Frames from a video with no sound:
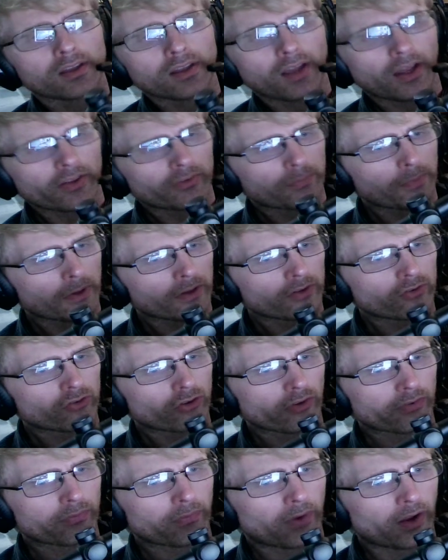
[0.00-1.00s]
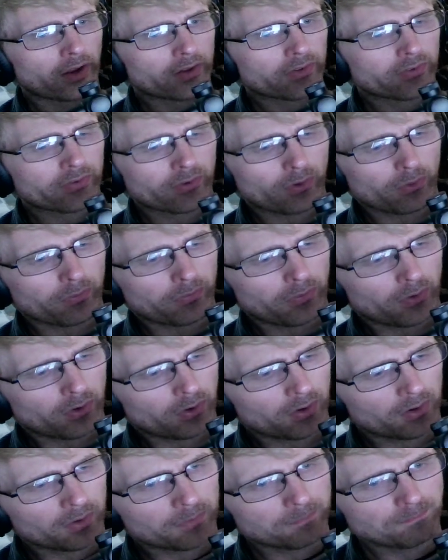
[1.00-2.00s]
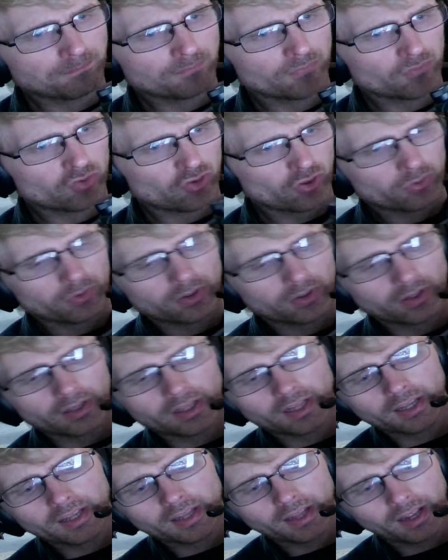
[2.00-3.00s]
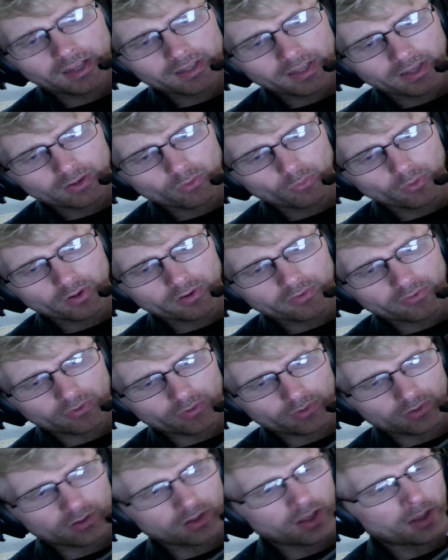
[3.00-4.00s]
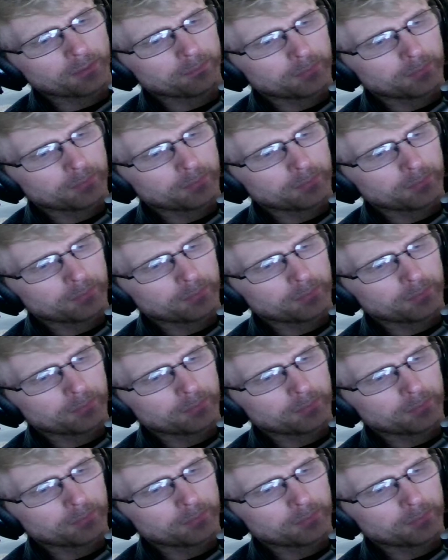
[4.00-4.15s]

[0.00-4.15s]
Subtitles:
it's been just fine so far. Generally, I like rings that are a lot